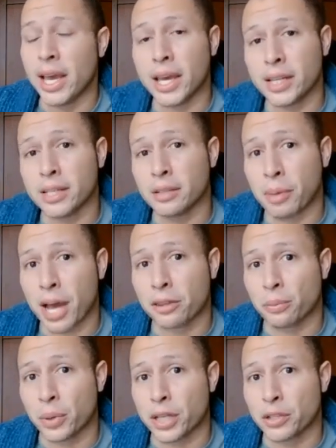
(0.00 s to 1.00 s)
and a
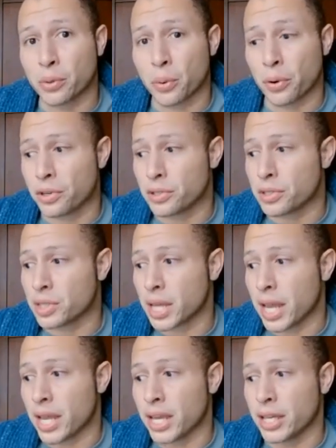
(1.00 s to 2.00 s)
pathway towards
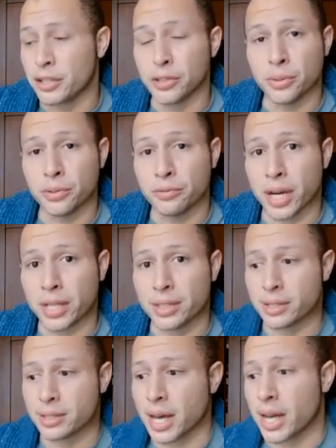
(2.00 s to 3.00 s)
a
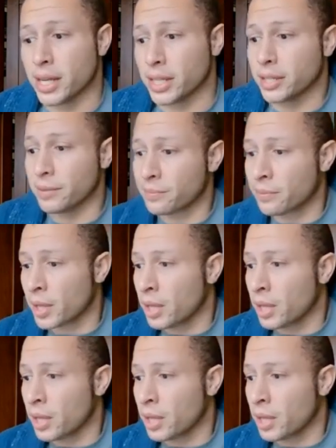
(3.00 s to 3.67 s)
unified society.